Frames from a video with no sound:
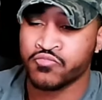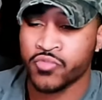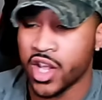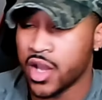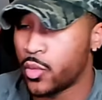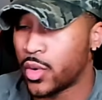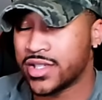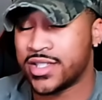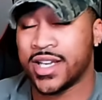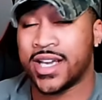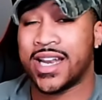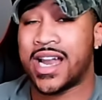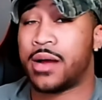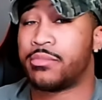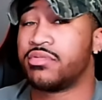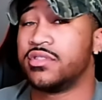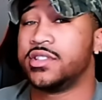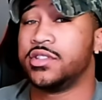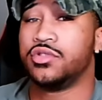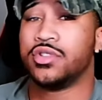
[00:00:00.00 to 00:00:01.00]
And once again, I
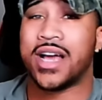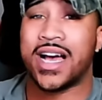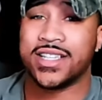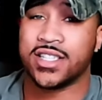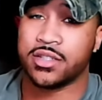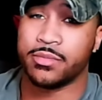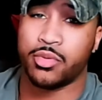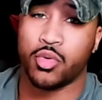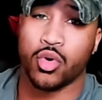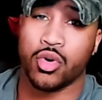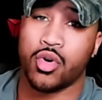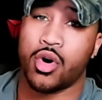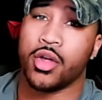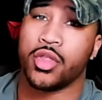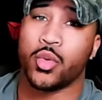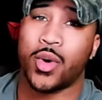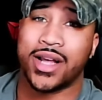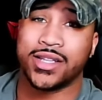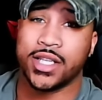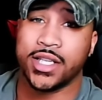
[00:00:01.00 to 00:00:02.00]
appreciate you guys' support all
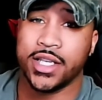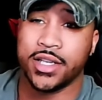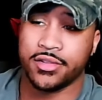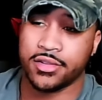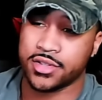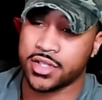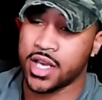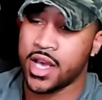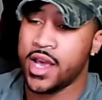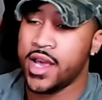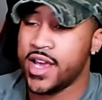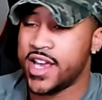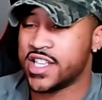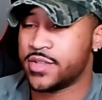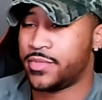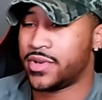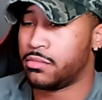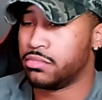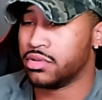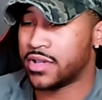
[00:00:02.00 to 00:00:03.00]
throughout the years. It's
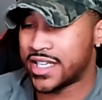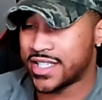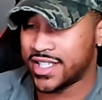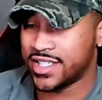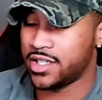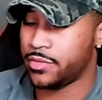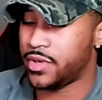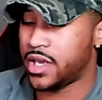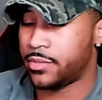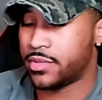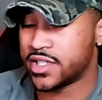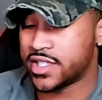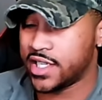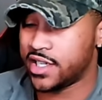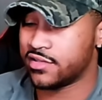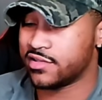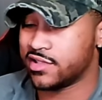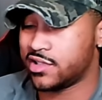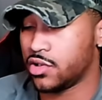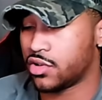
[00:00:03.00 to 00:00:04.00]
been a blessing to be able to sit
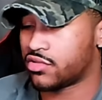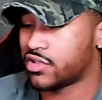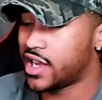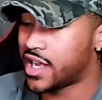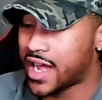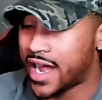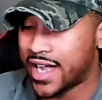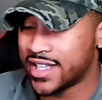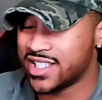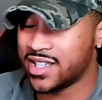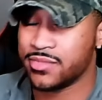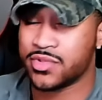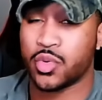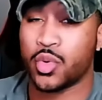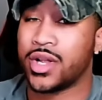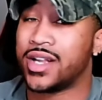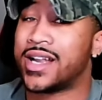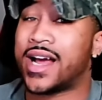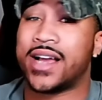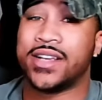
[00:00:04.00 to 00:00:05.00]
here and still create content. I'm
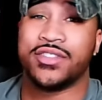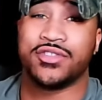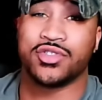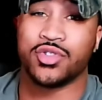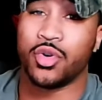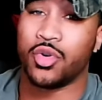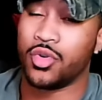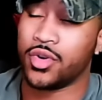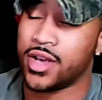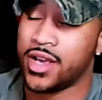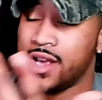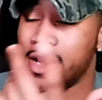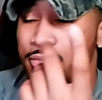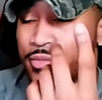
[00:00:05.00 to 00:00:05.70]
29 years old.